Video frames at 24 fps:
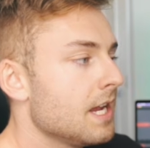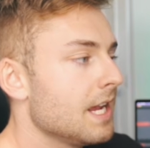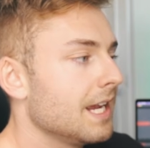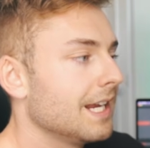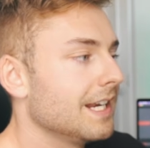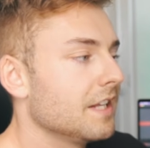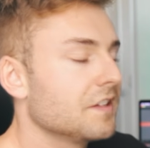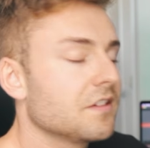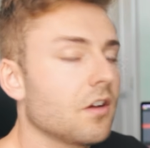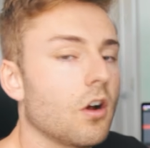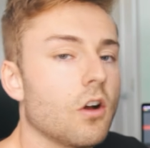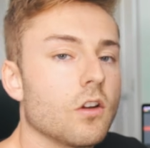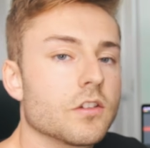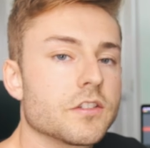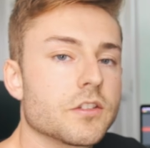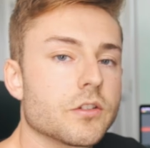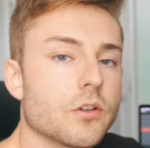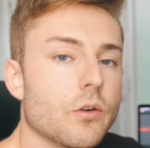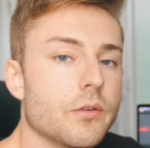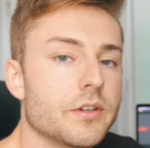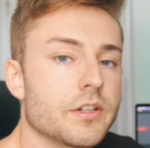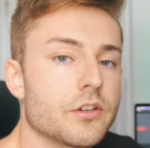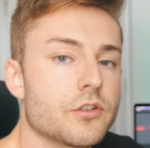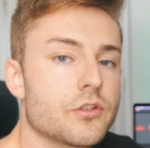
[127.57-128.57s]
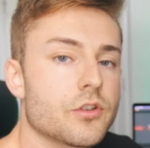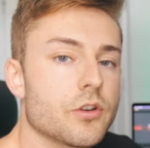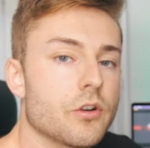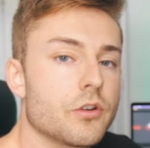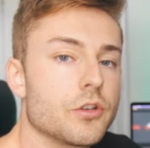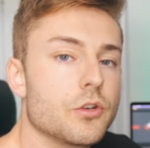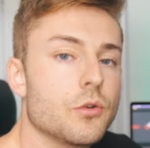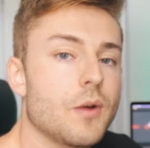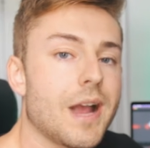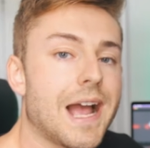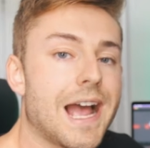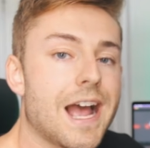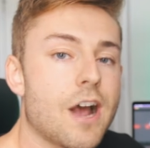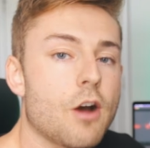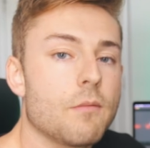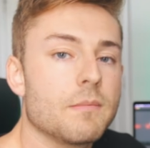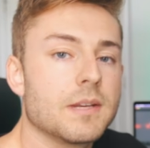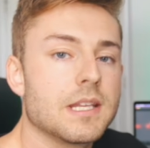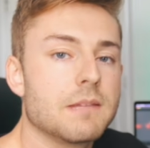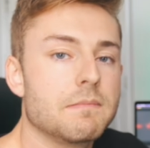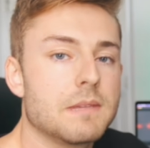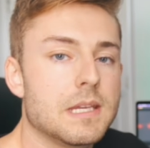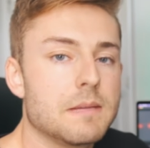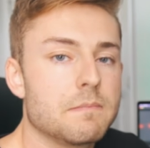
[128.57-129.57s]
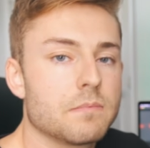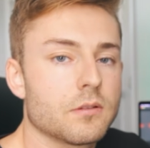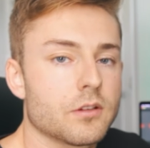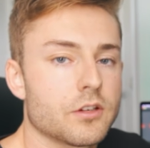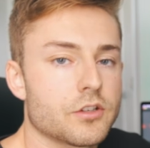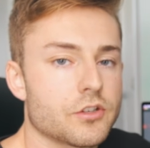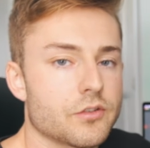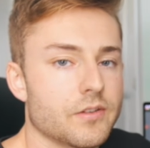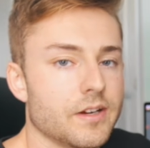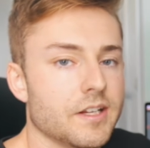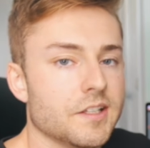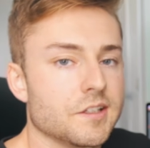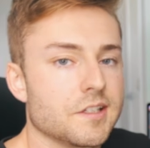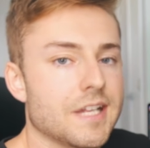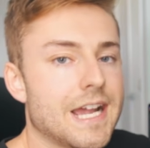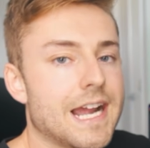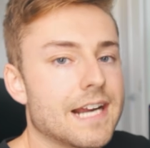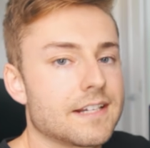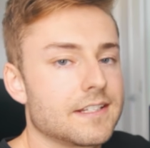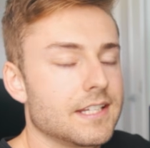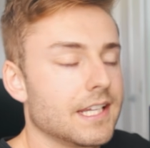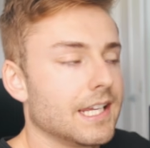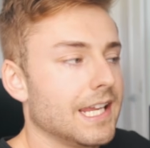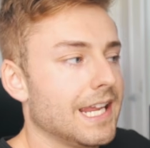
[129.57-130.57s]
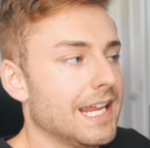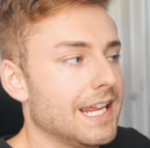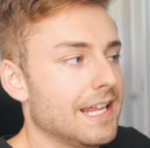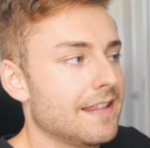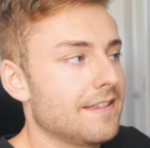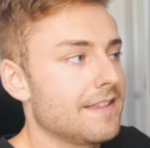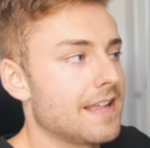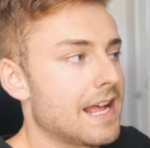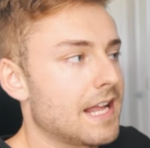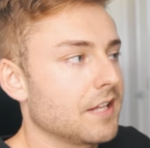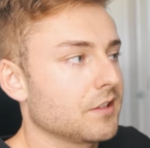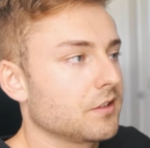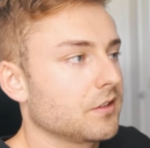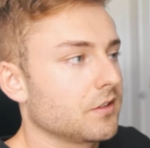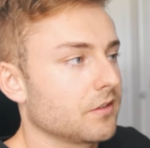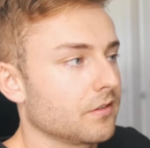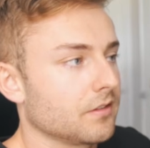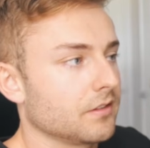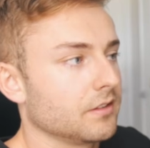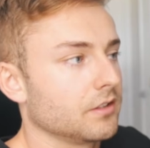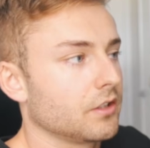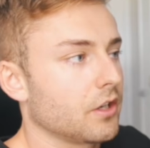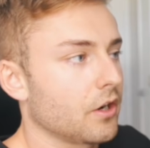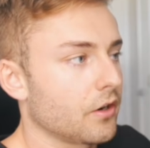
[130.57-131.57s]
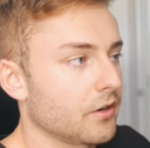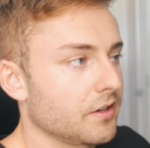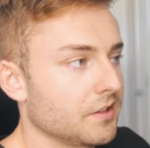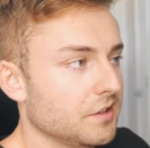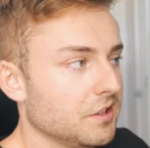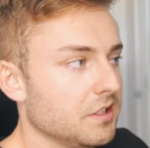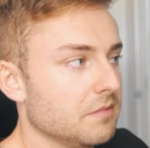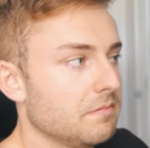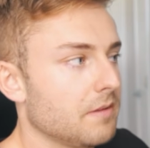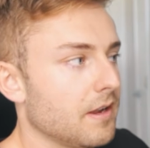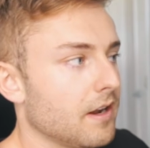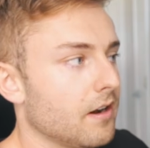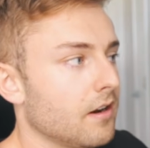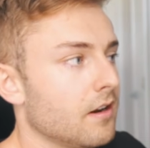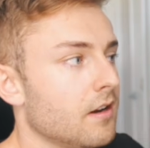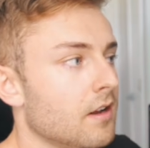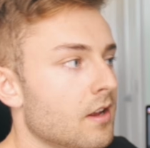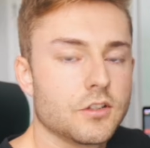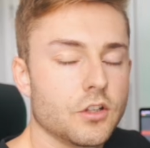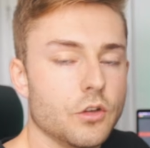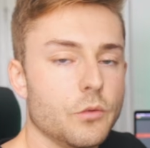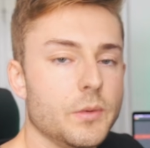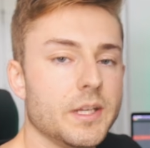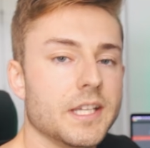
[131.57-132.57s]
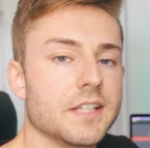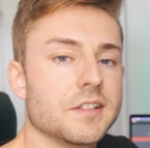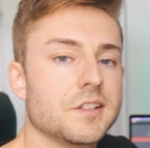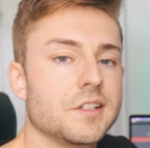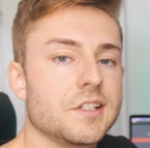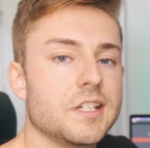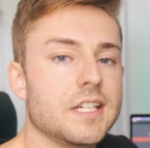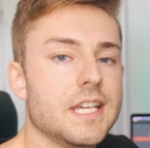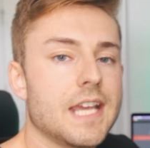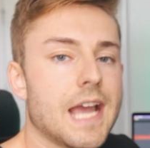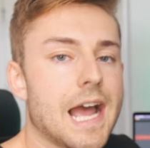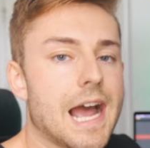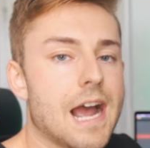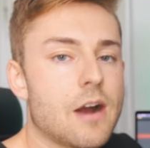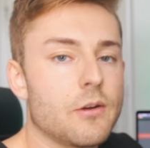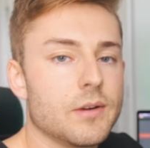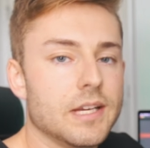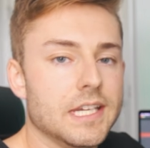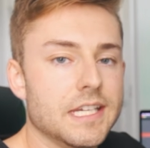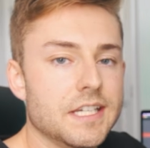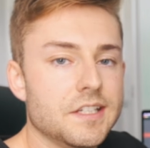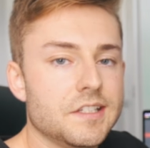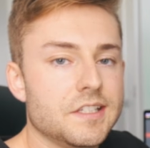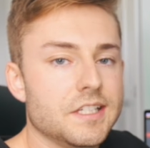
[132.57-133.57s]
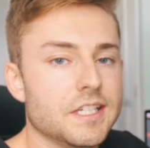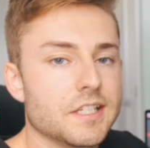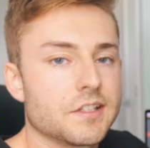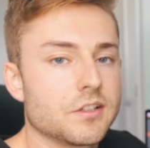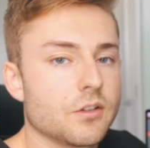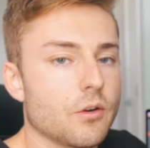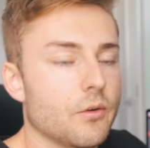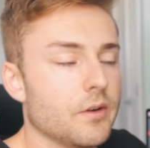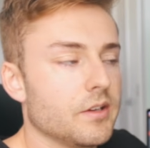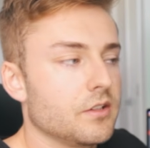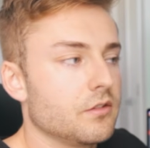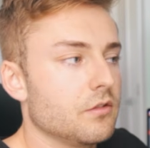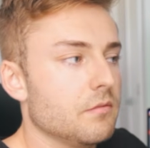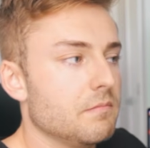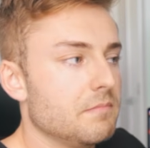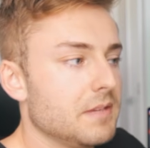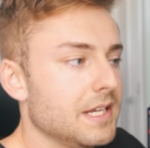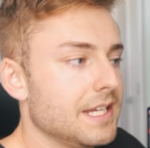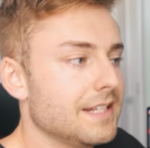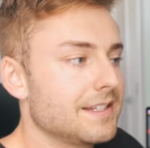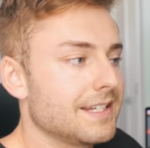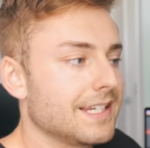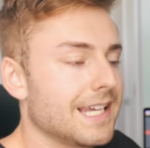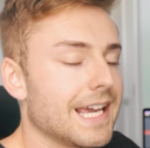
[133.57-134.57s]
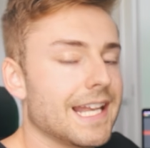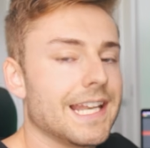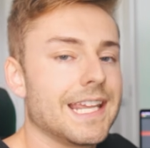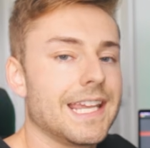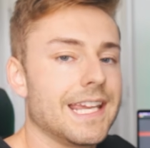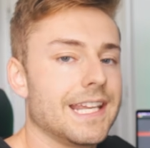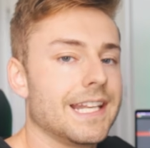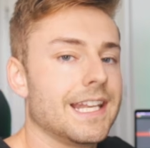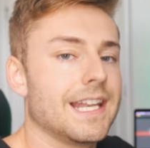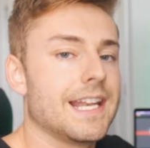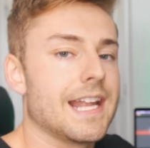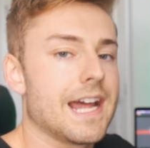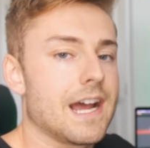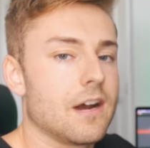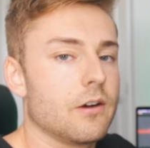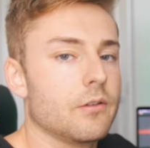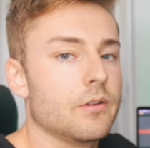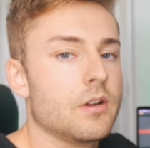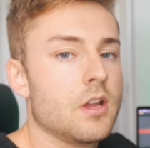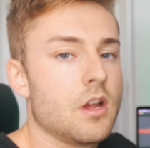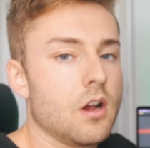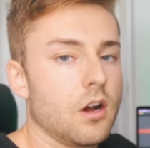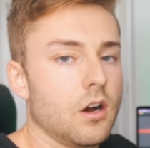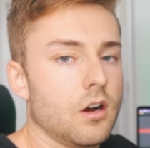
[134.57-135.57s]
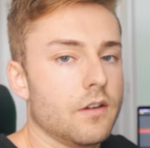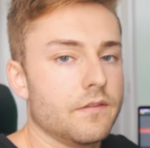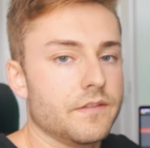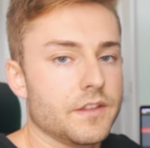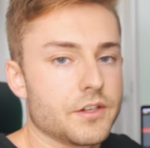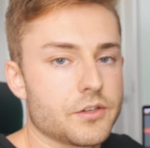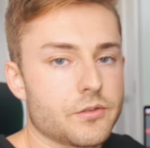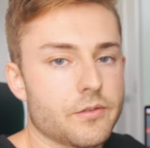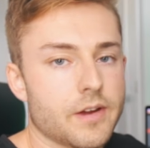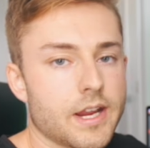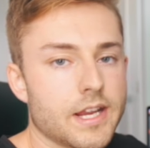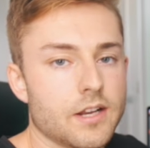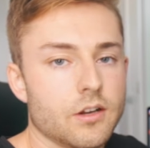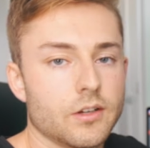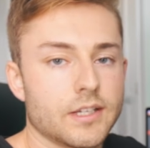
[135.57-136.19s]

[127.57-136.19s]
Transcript: And it's also going to show you how many people are transacting in that certain currency pair so that we can see how easy it's going to be to get in and out of the trade.